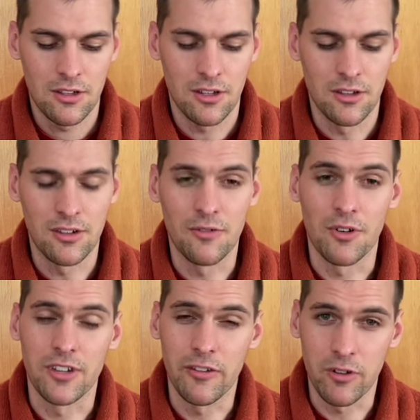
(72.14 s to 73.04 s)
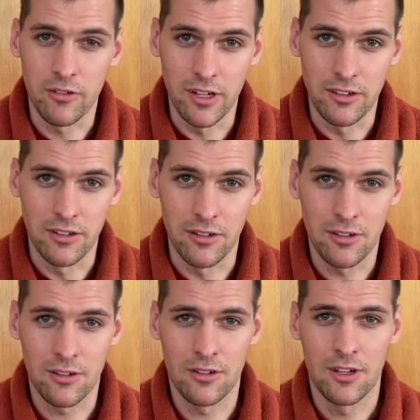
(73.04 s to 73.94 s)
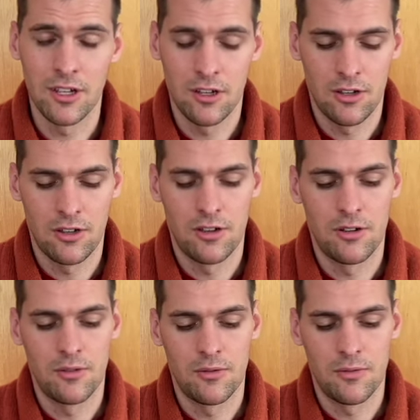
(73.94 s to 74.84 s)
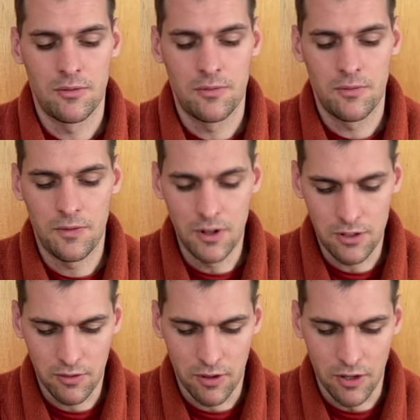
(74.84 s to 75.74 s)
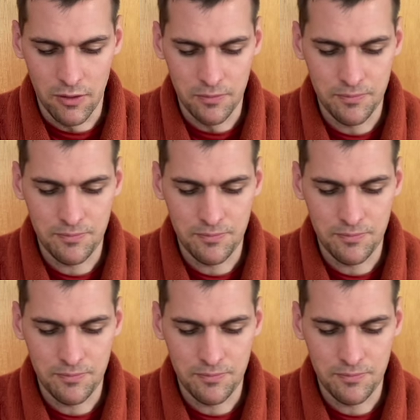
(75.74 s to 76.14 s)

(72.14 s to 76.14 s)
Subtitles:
And this is for several reasons. First of all,